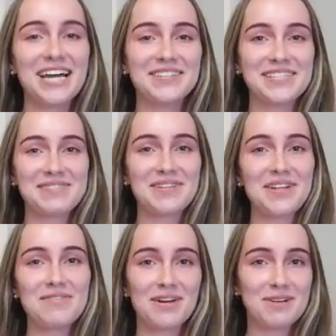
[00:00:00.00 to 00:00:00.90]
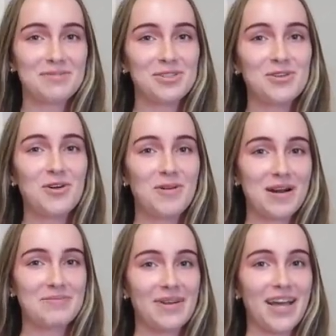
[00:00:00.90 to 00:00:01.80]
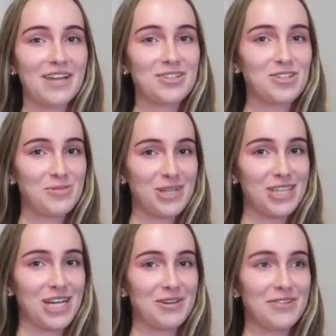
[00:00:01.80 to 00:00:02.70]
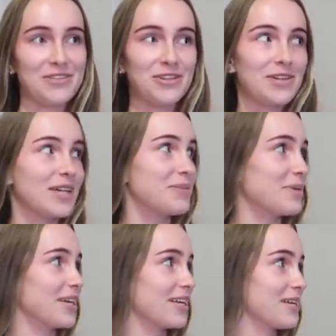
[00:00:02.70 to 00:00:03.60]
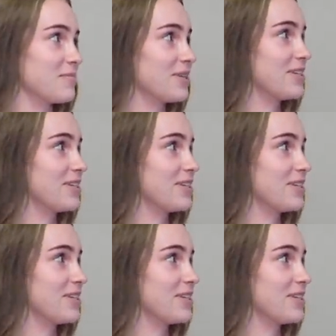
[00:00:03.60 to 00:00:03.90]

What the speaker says: Hey, what's up? Hello, welcome back to my channel. If you're new here, my name